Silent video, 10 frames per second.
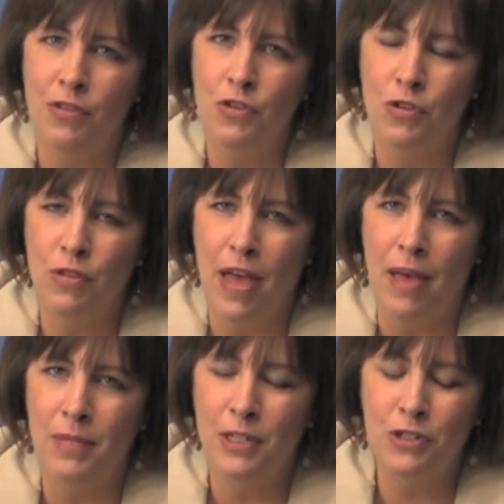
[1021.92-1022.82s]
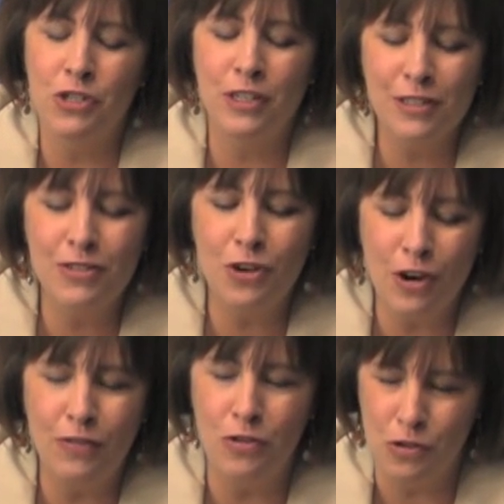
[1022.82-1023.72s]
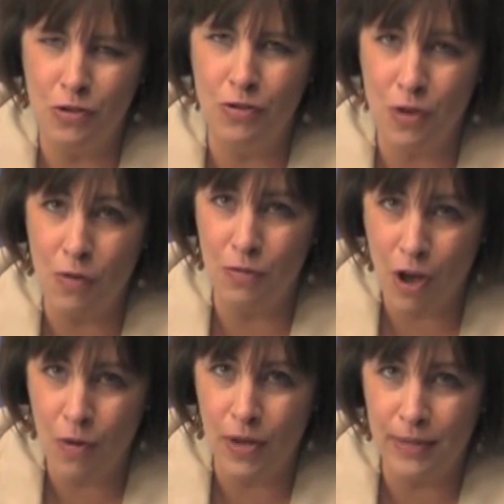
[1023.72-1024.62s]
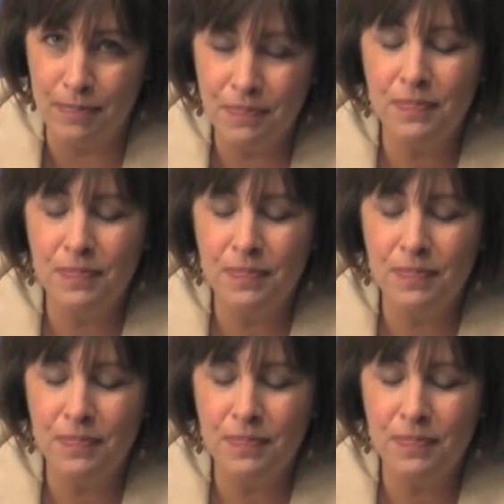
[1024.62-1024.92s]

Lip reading: if you do that, because chances are if you do, you don't know it.